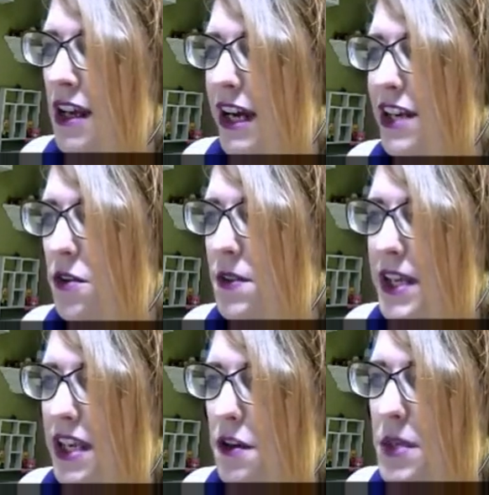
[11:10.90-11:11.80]
I don't
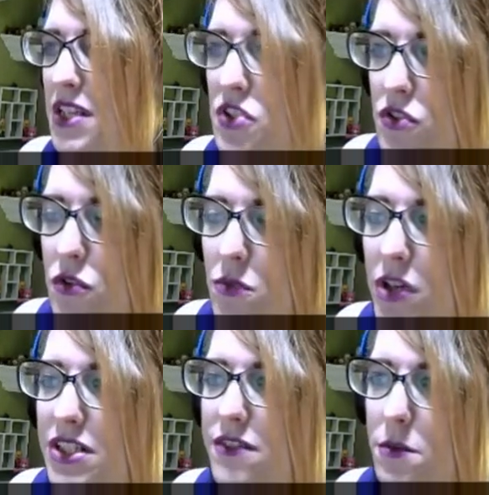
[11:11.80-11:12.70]
think it'll be too
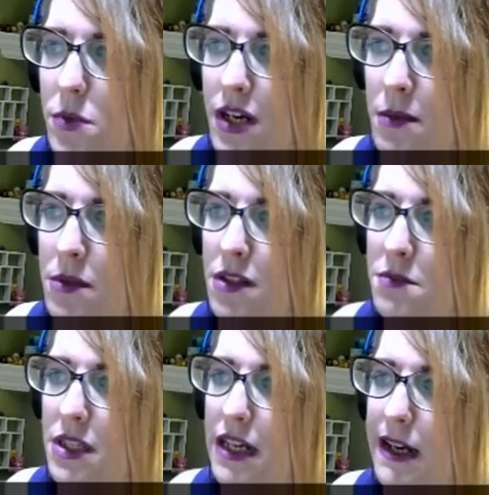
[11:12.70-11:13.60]
much of a problem.
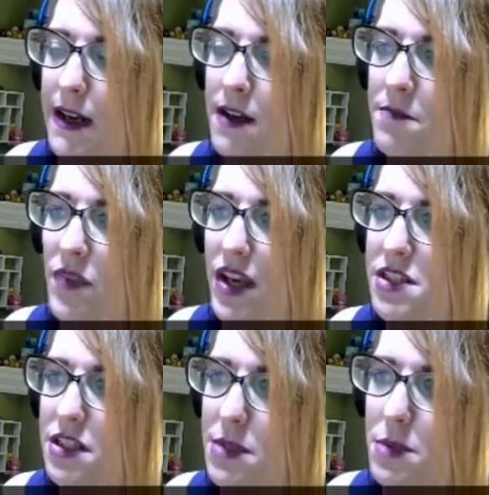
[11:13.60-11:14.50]
I
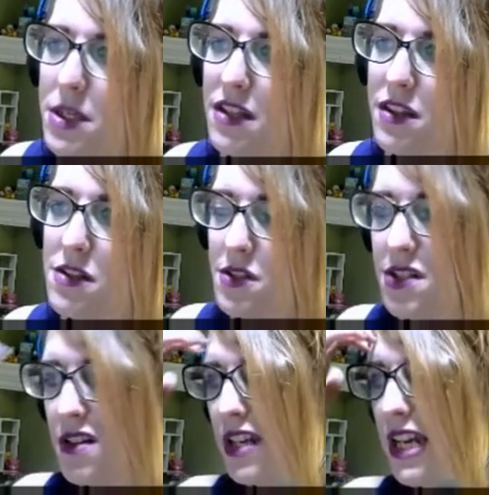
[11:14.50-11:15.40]
should be able to get those
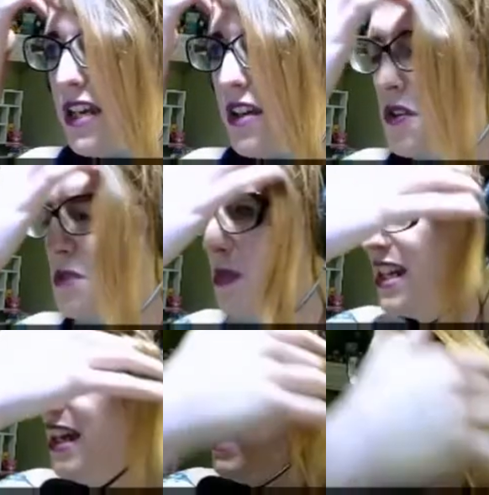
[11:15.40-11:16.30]
return KOs, but
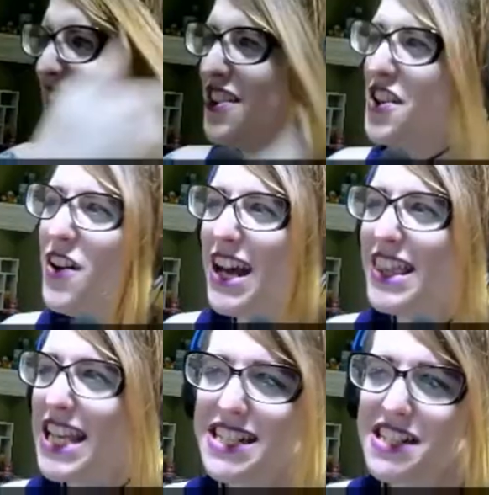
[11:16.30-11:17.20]
I don't know. I
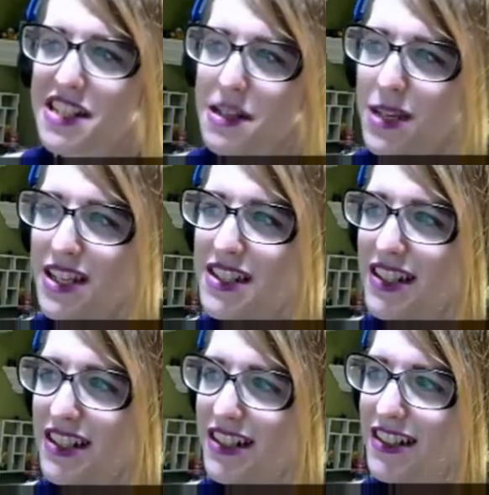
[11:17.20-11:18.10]
think it's just going to be
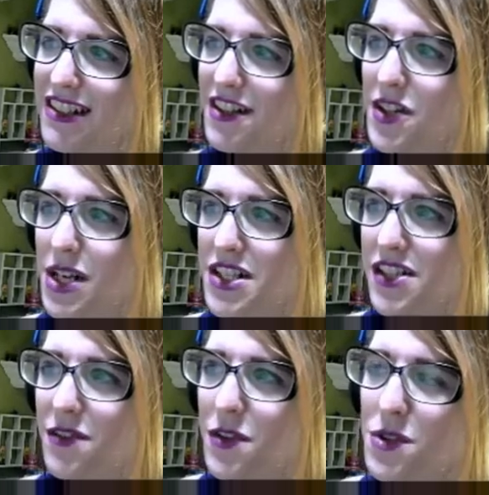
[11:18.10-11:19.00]
a question
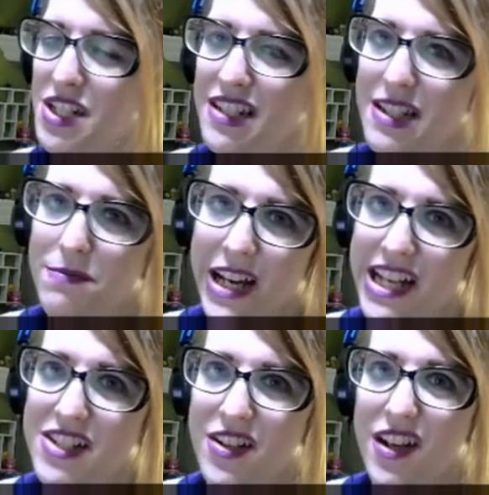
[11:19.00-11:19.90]
of who sets up
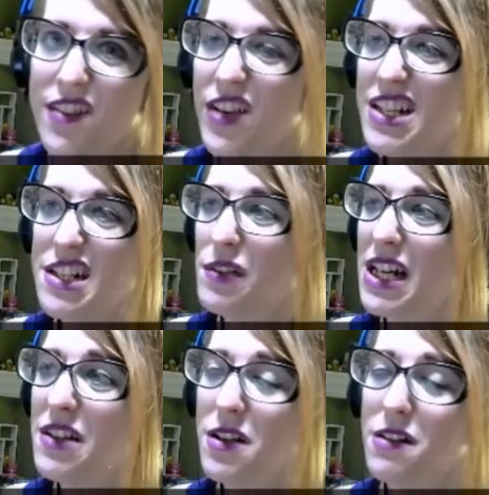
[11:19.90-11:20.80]
faster. If I just
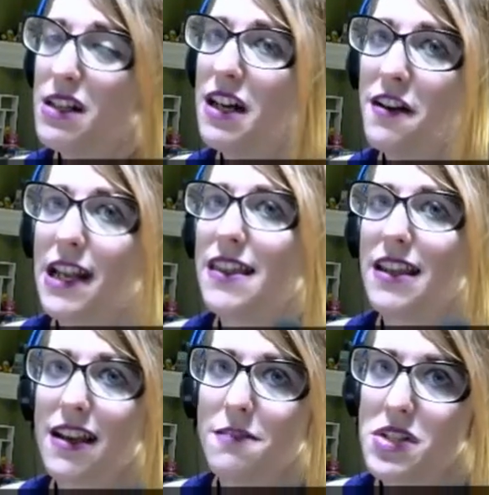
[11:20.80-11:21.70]
flounder around, I
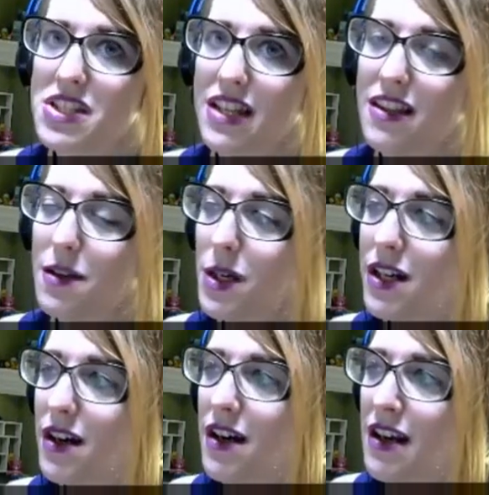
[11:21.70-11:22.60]
think I'm just dead in the
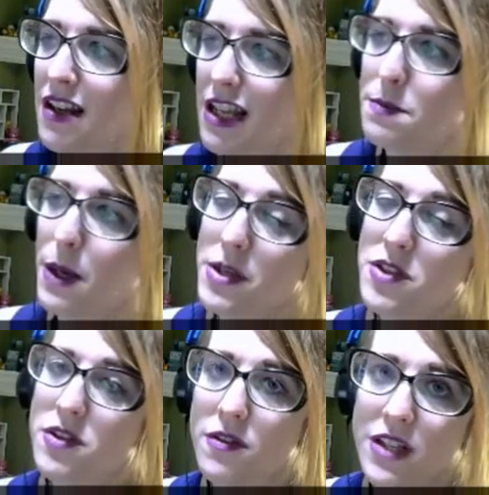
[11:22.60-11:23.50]
water. That's probably
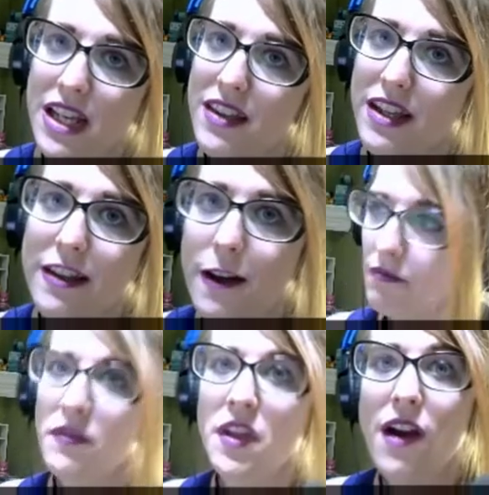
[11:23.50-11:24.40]
true of anything, though.
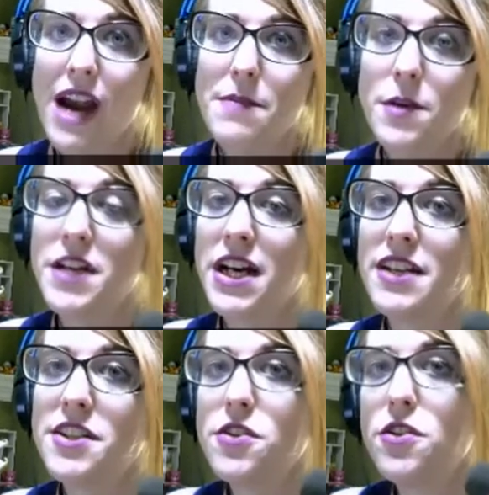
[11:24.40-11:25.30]
All right, moving on
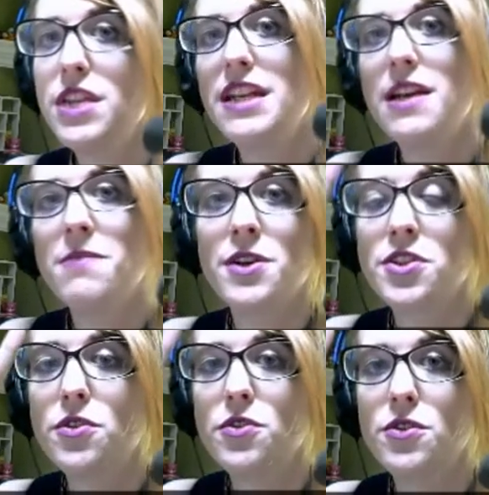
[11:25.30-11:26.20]
to the number
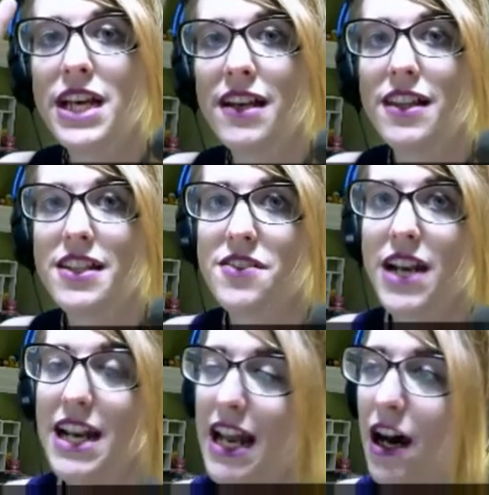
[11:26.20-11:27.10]
2 deck list
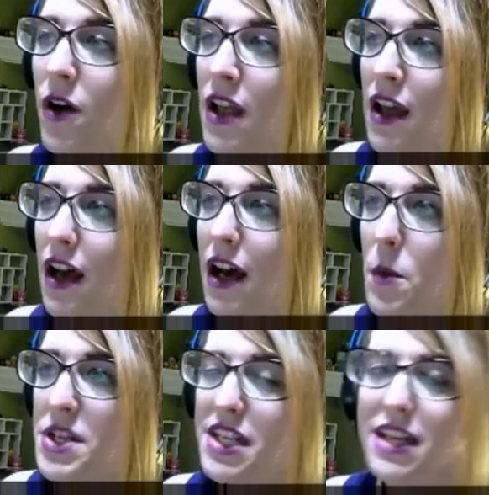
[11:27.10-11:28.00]
right now.
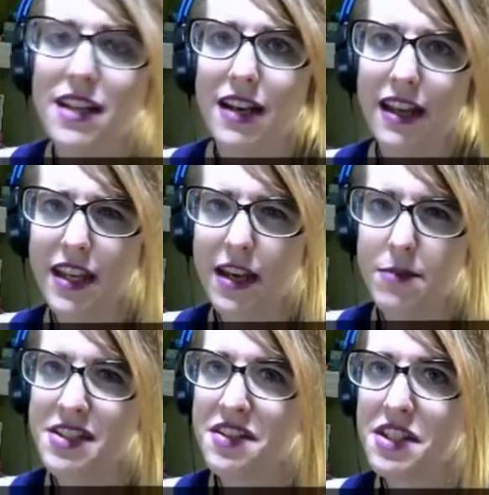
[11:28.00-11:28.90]
Once again, I think I
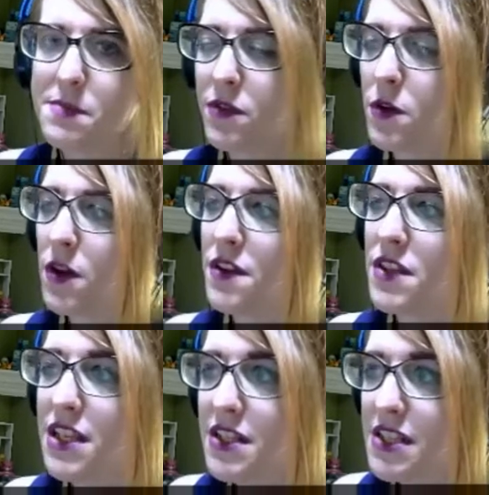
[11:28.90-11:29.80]
mentioned this before.
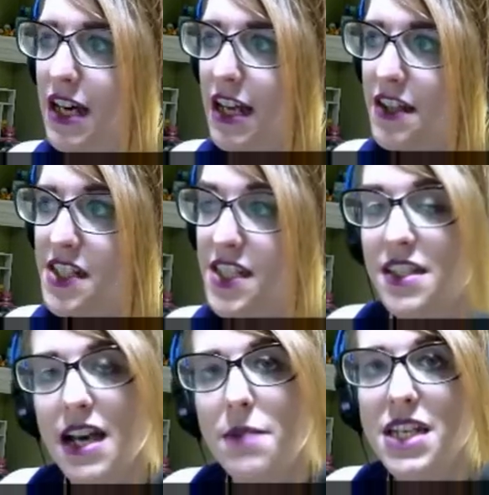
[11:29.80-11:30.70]
This is the
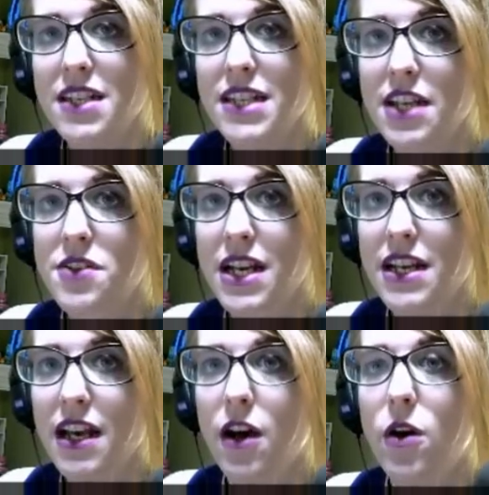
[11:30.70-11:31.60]
top 10 decks right
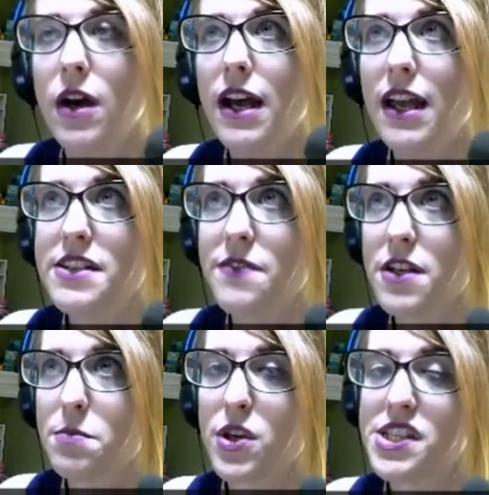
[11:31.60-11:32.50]
now as far
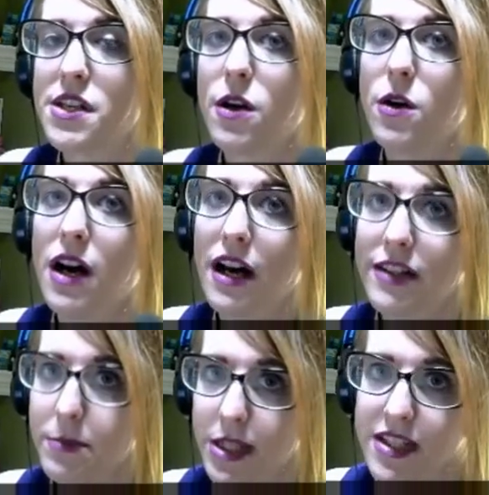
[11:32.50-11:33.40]
as points go on
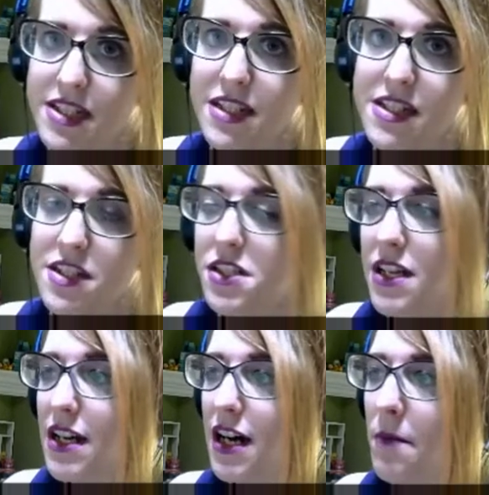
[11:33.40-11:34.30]

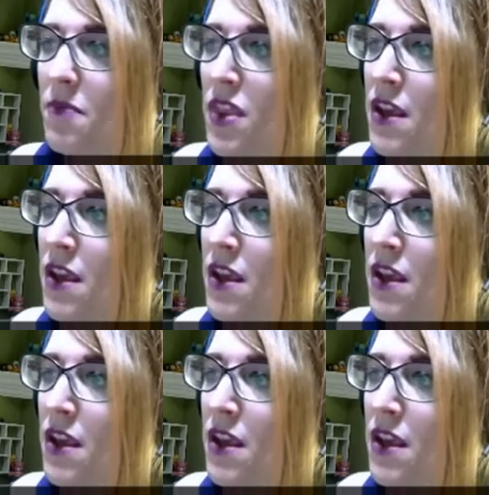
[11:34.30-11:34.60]
LimitlessTCG.com.